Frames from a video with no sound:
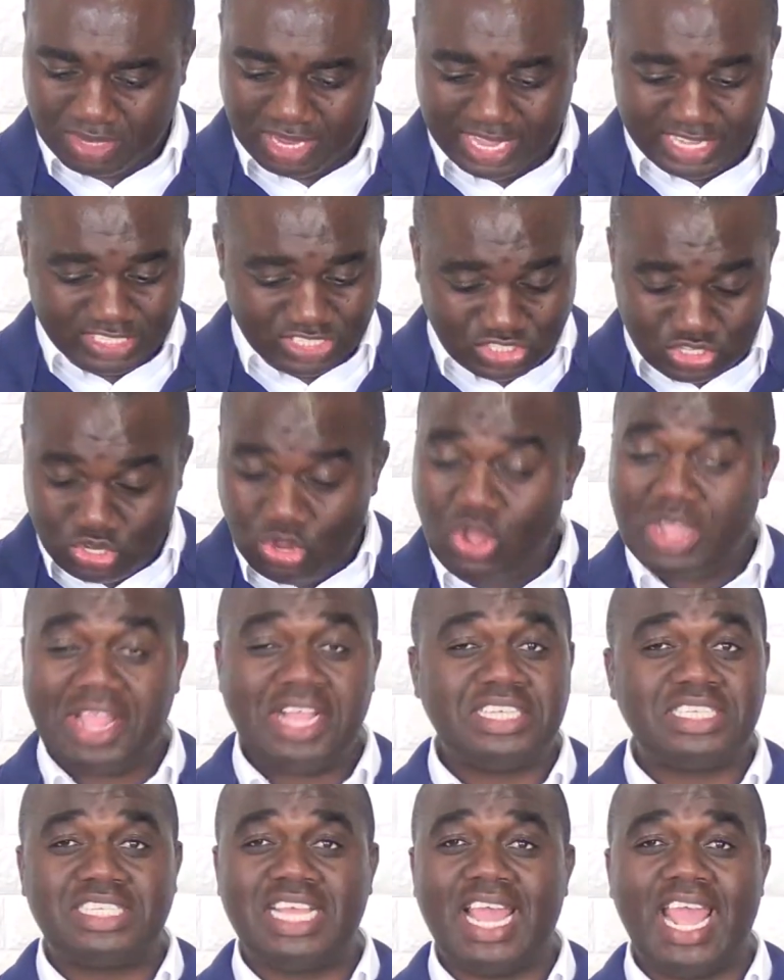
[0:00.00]
As long
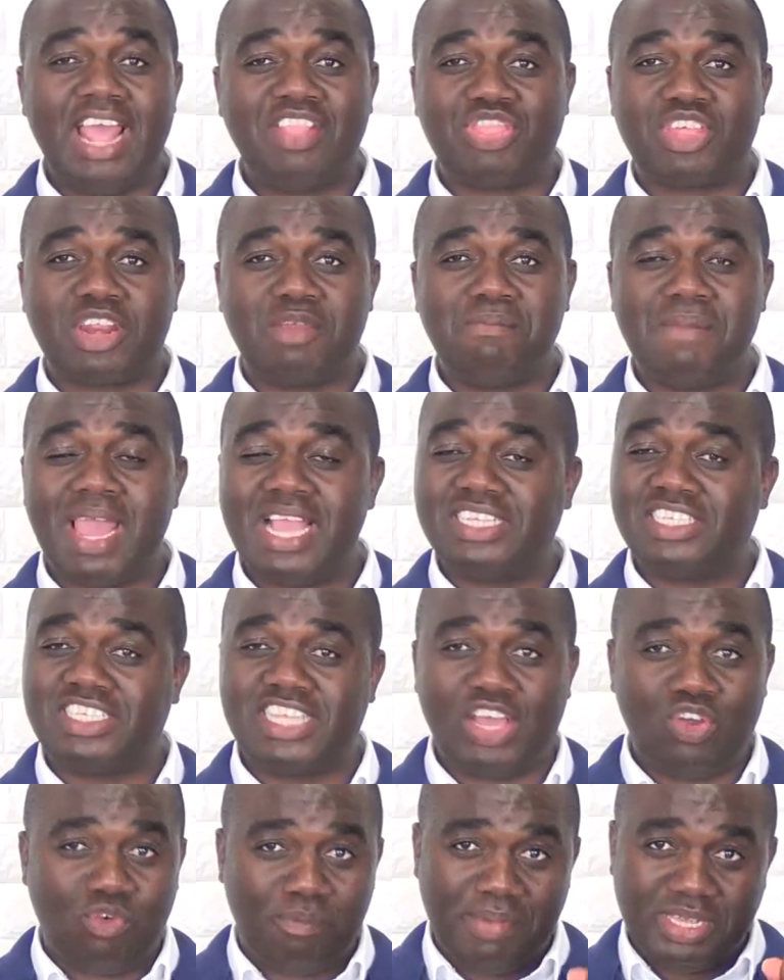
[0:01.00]
as the earth remains,
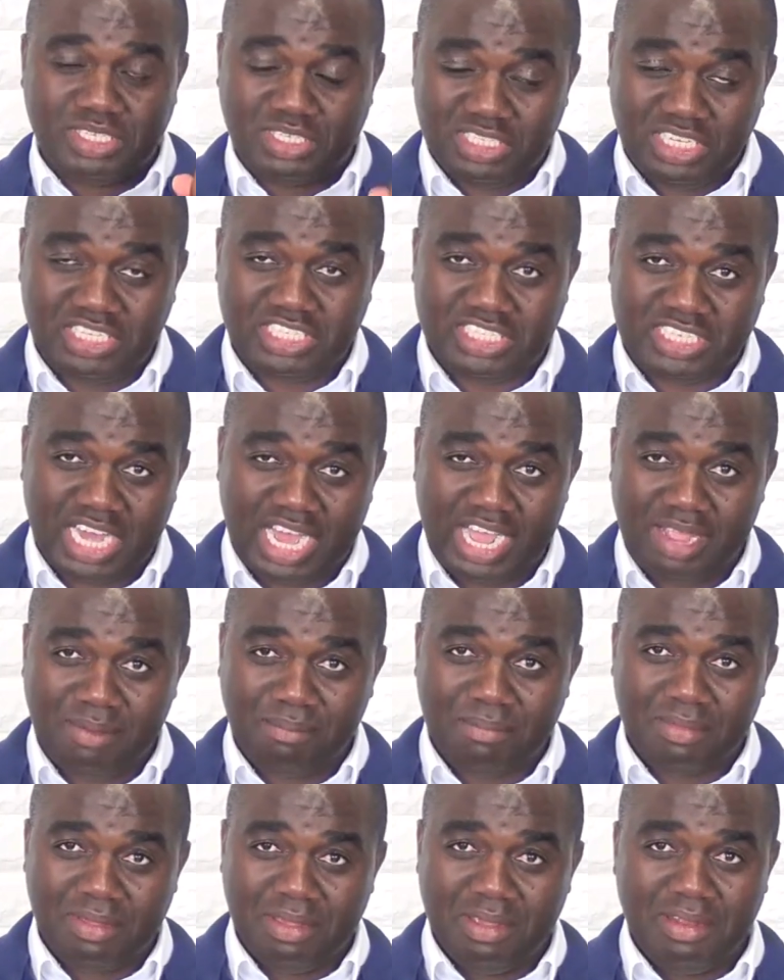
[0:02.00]
there will be seed time,
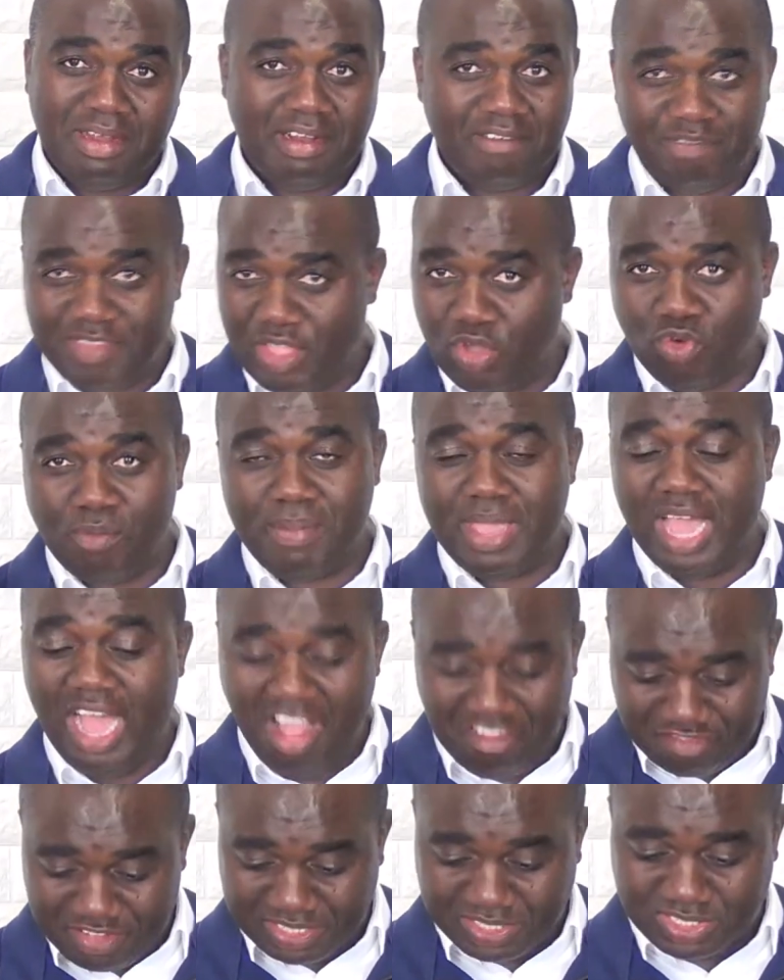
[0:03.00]
there will be
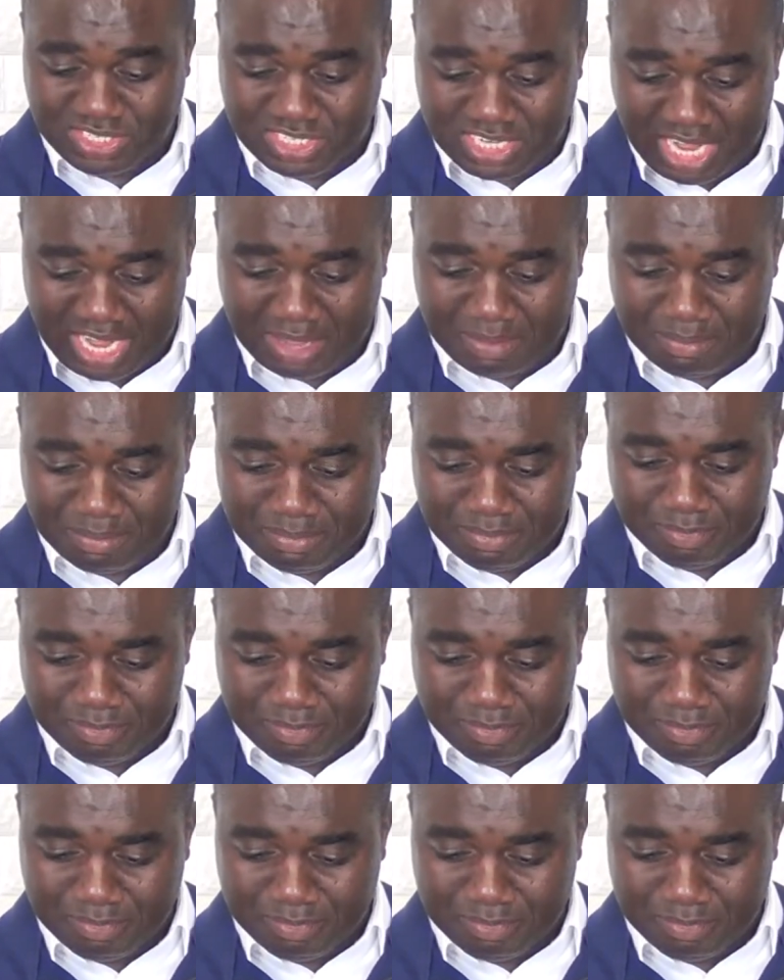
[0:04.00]
harvest time.